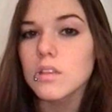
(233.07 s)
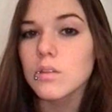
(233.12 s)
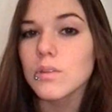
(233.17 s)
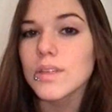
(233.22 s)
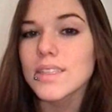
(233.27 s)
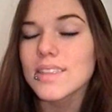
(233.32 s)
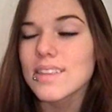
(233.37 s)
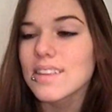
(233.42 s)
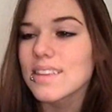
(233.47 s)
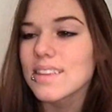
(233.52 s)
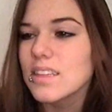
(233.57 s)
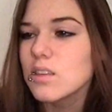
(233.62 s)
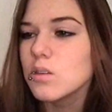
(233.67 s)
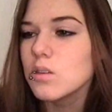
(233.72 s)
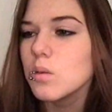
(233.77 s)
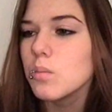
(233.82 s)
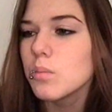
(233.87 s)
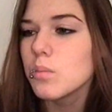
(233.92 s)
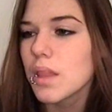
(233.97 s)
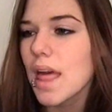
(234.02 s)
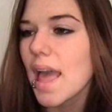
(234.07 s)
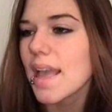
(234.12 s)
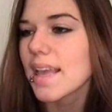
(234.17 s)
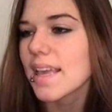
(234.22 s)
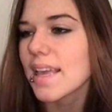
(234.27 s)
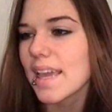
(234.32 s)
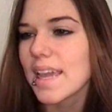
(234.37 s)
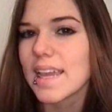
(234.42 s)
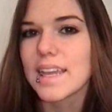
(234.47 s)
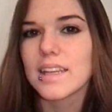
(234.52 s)
There is a little
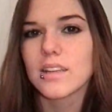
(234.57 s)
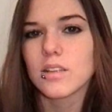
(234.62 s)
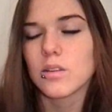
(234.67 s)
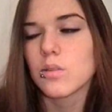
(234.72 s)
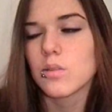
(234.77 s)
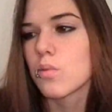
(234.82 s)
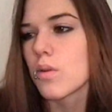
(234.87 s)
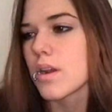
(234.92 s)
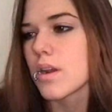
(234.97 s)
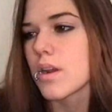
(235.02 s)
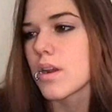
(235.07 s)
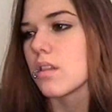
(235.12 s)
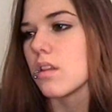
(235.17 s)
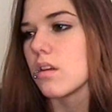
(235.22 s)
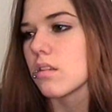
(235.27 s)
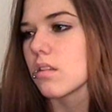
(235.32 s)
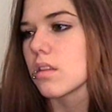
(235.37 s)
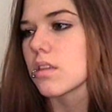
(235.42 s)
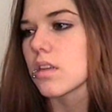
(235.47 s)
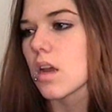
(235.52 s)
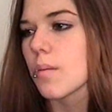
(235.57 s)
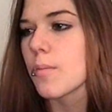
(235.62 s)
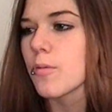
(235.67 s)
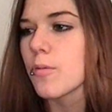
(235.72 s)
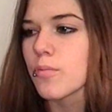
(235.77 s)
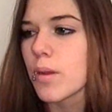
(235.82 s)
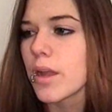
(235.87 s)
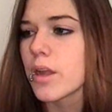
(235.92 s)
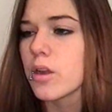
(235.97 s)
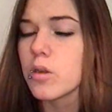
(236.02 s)
black ant running along the top
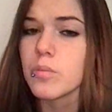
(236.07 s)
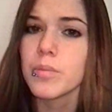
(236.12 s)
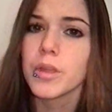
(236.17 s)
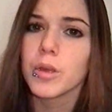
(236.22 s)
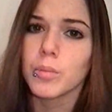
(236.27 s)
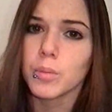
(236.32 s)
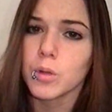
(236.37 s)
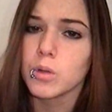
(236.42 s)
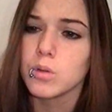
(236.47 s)
of my oatmeal